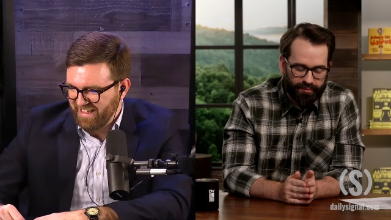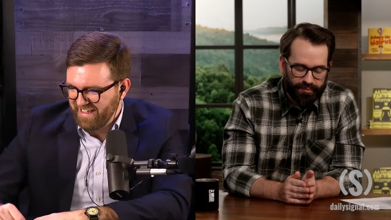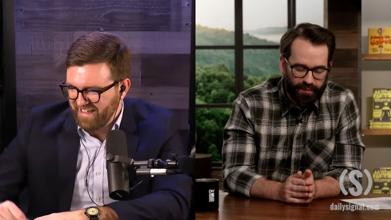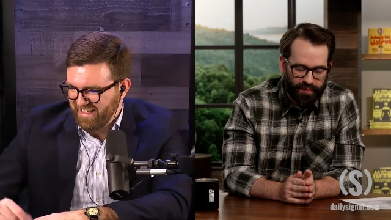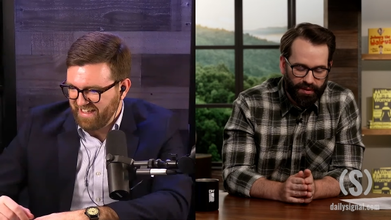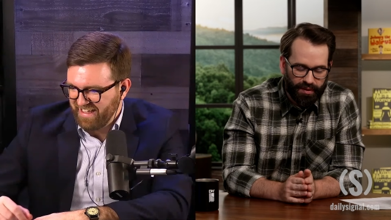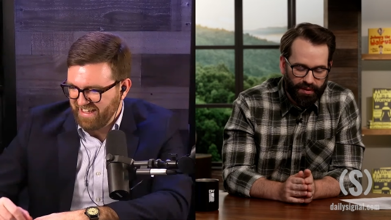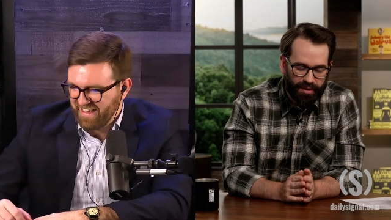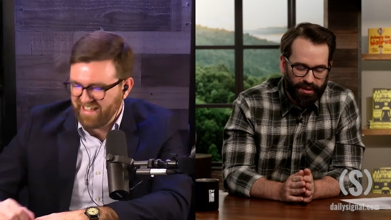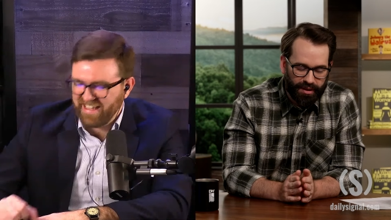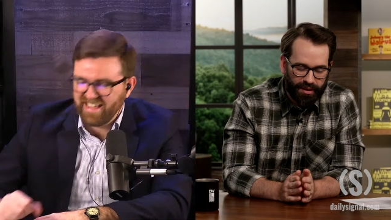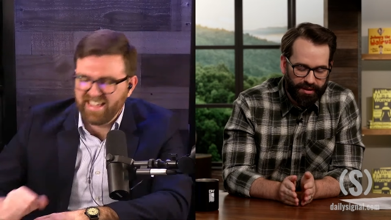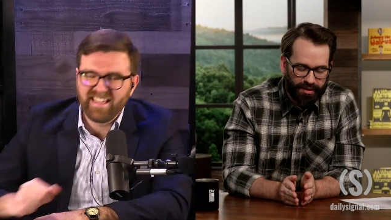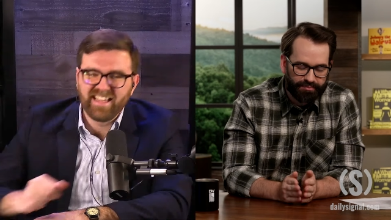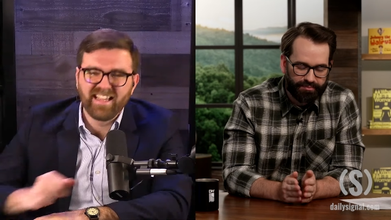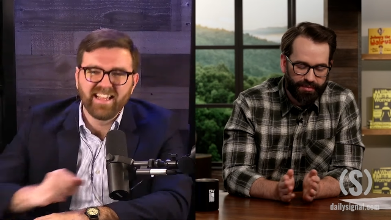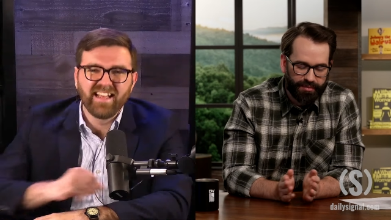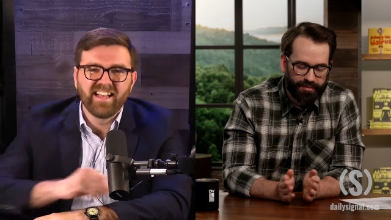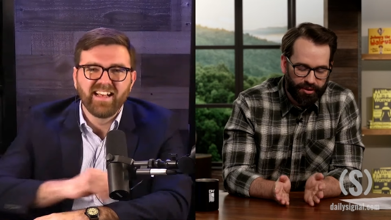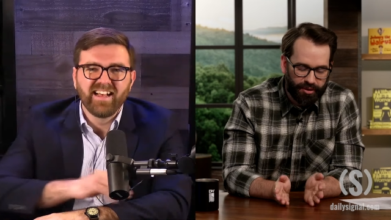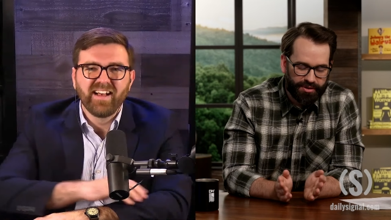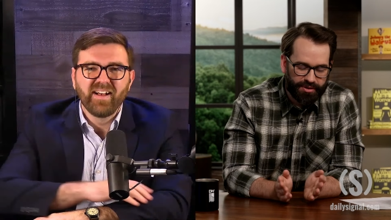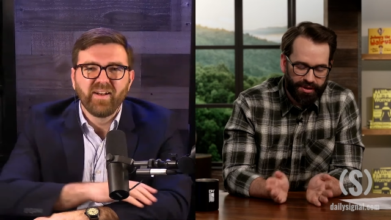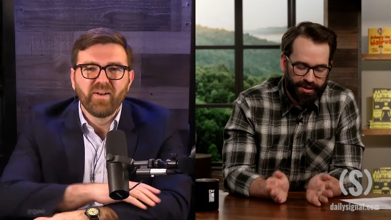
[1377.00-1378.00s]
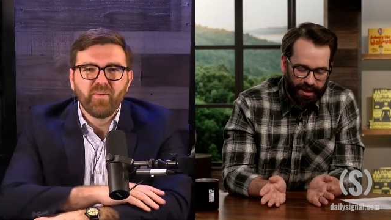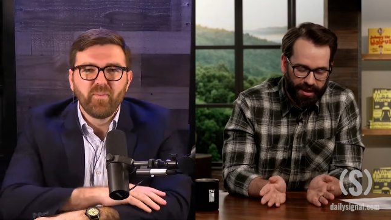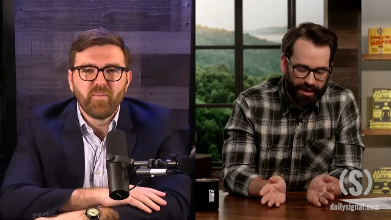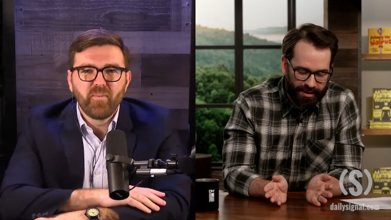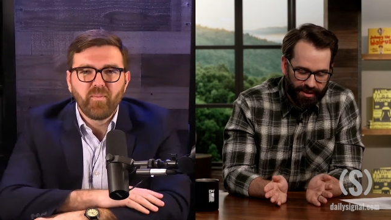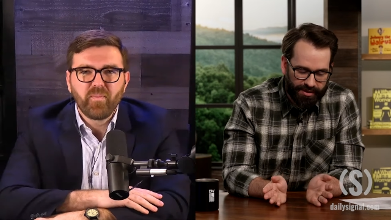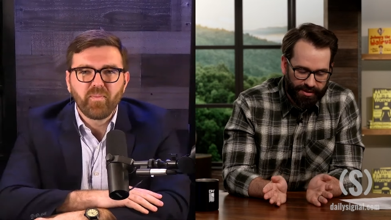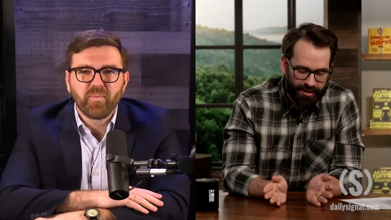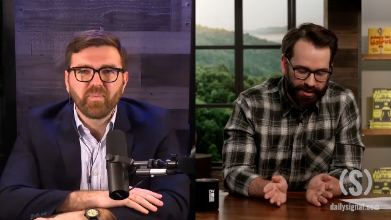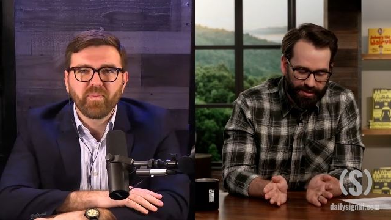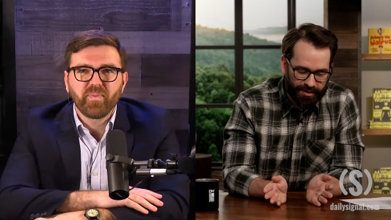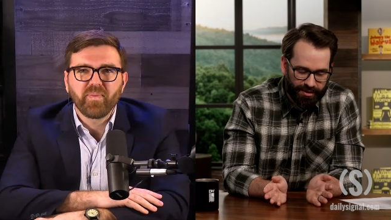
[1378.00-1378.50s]
Speaker 1: in most
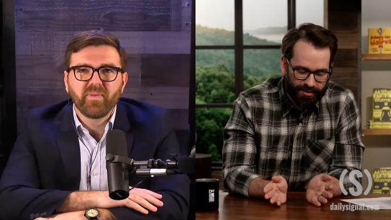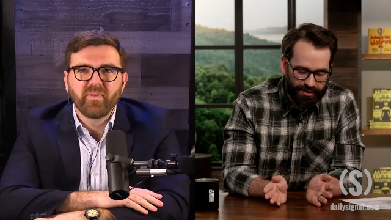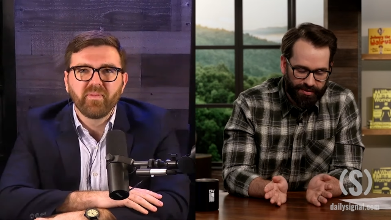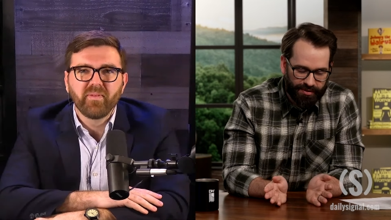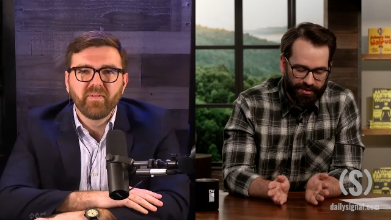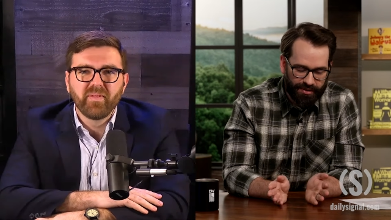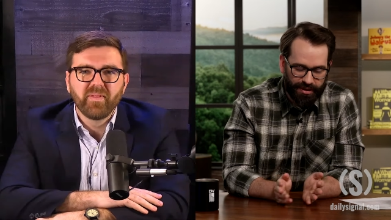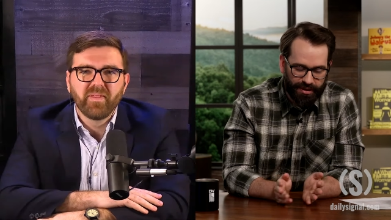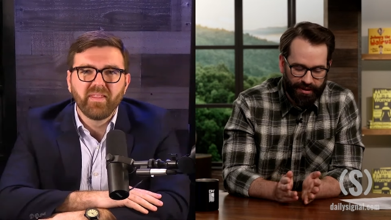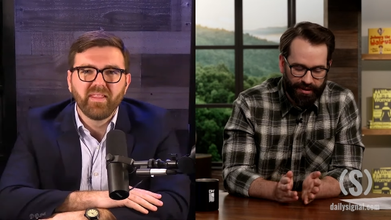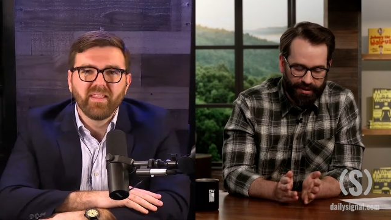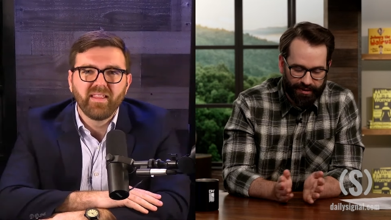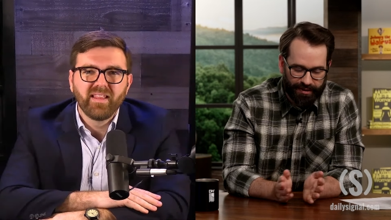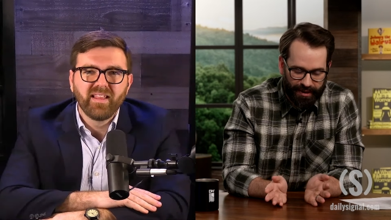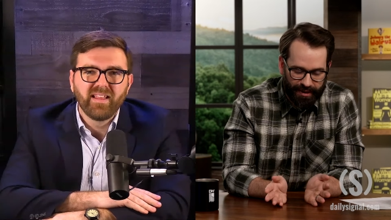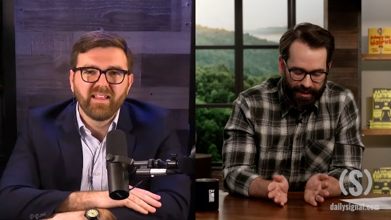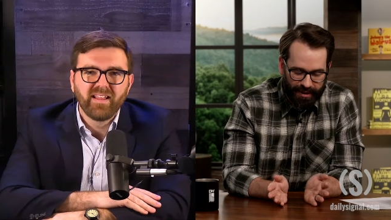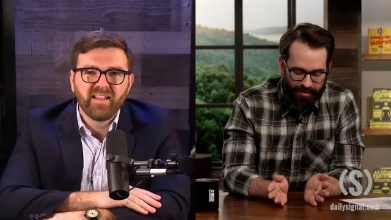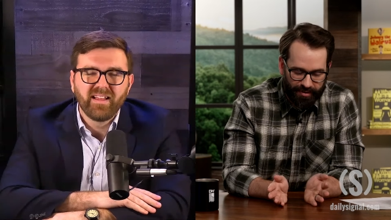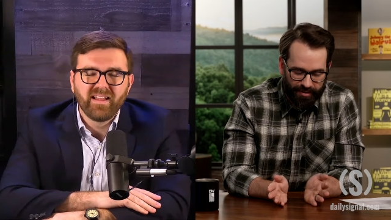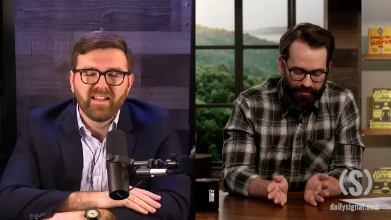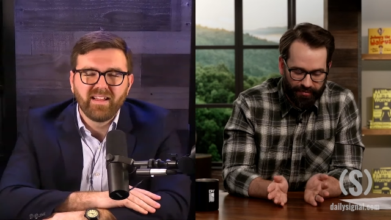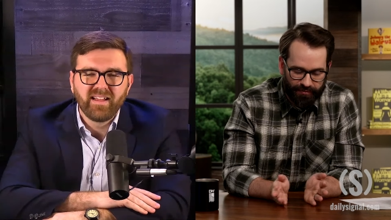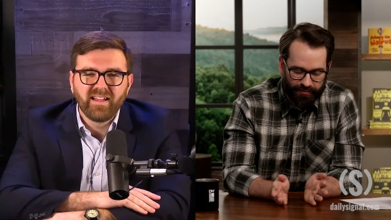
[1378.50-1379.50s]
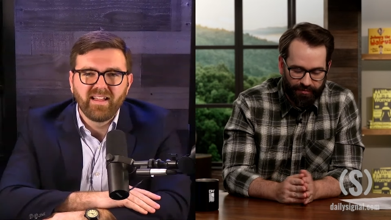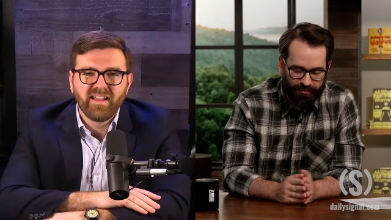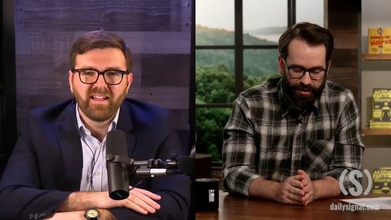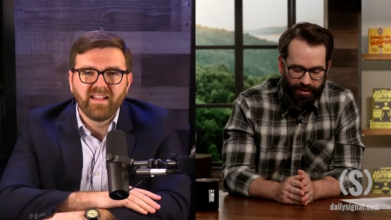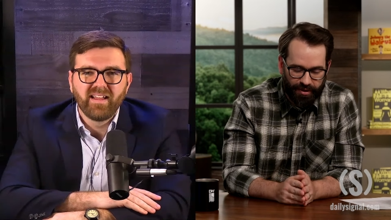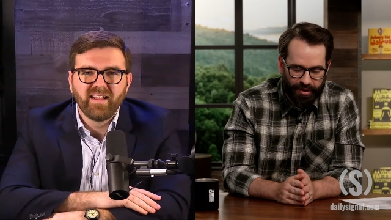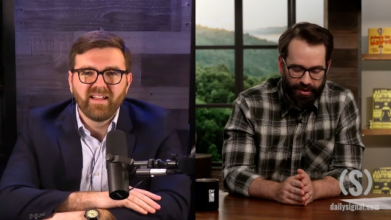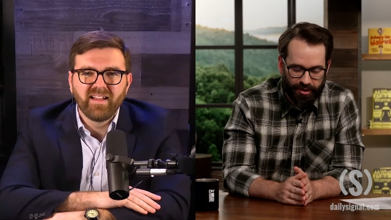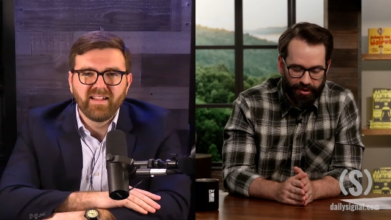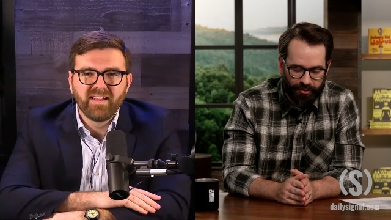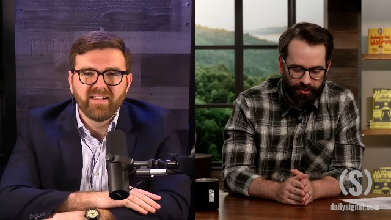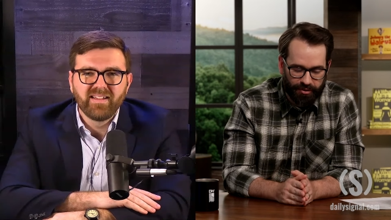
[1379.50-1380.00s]
cases in life, you
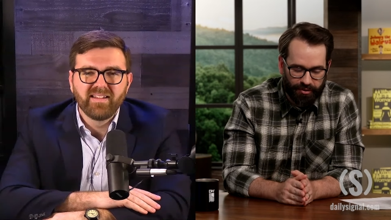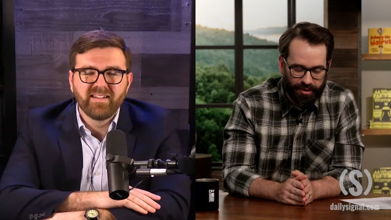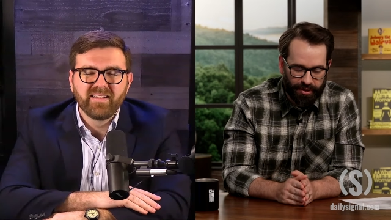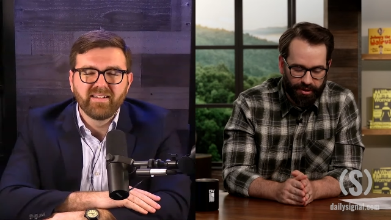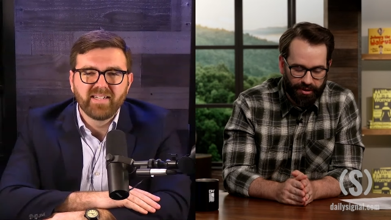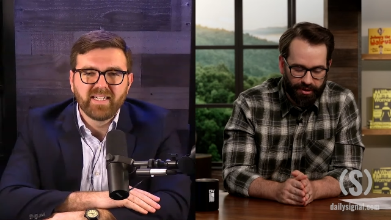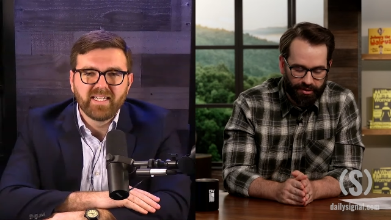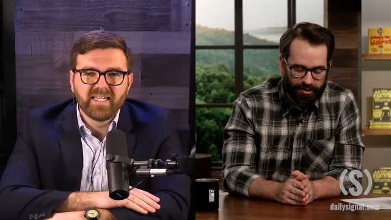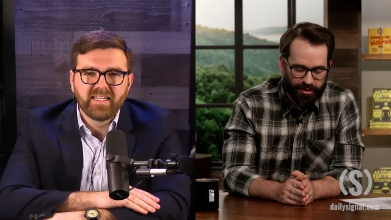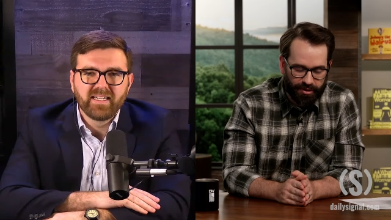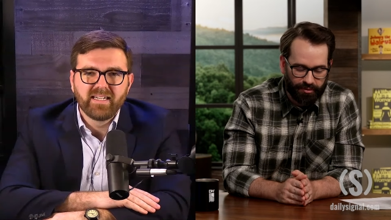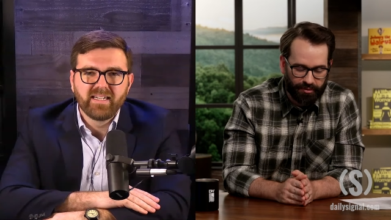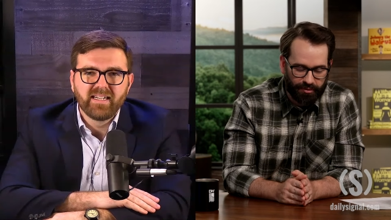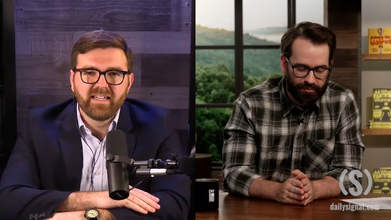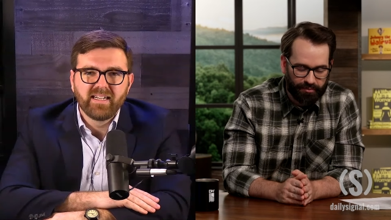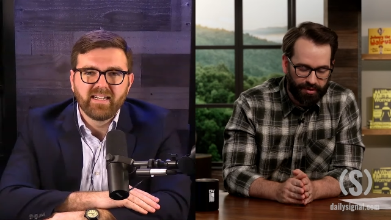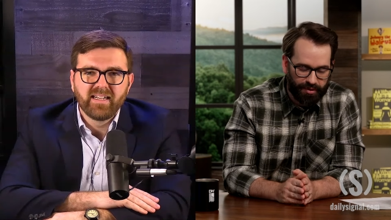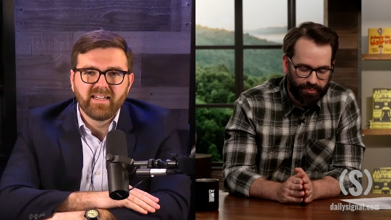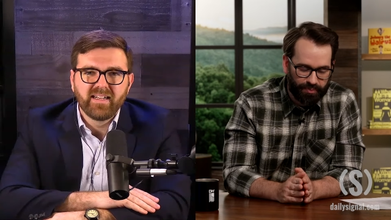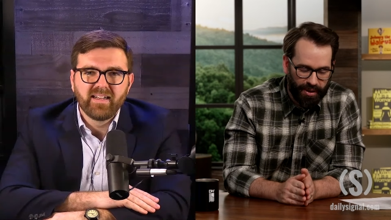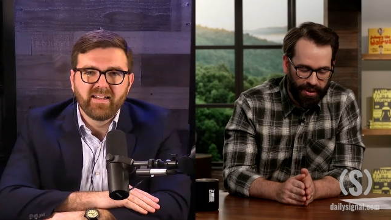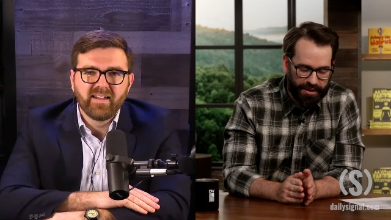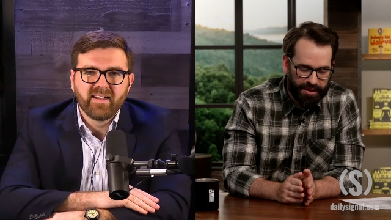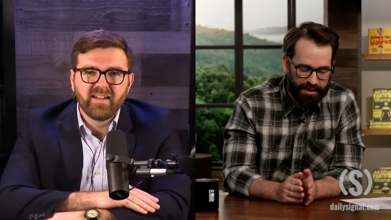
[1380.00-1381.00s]
know, the the the basic